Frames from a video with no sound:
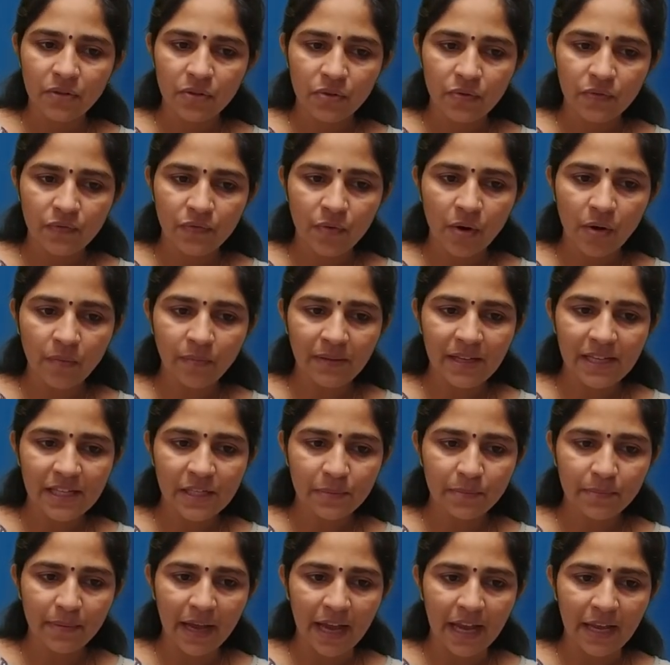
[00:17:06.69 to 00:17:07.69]
from these
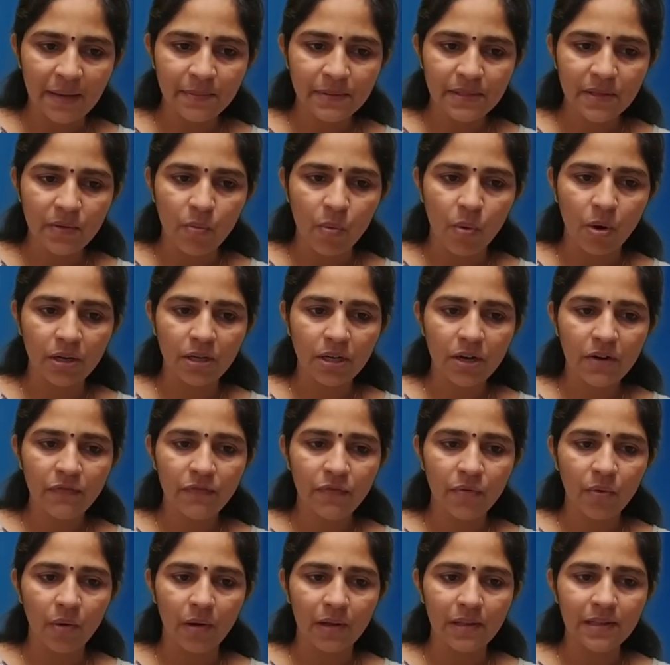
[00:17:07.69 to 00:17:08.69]
pipes the water
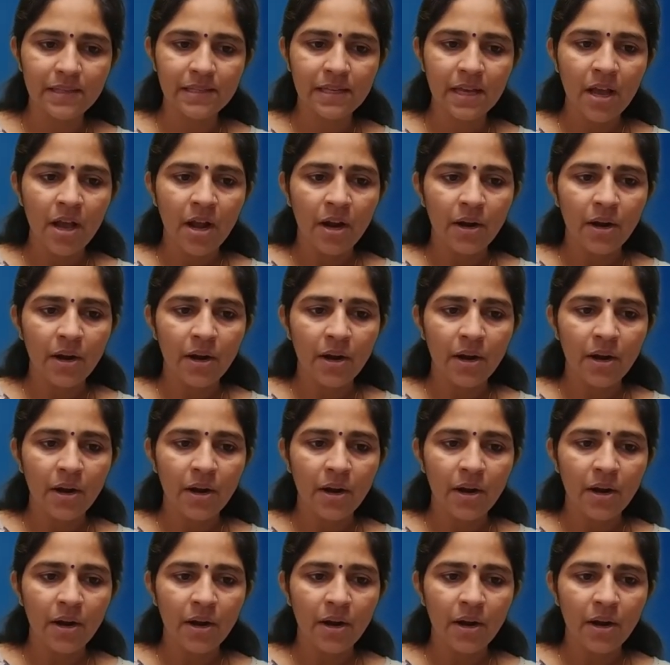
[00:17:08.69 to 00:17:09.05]
falls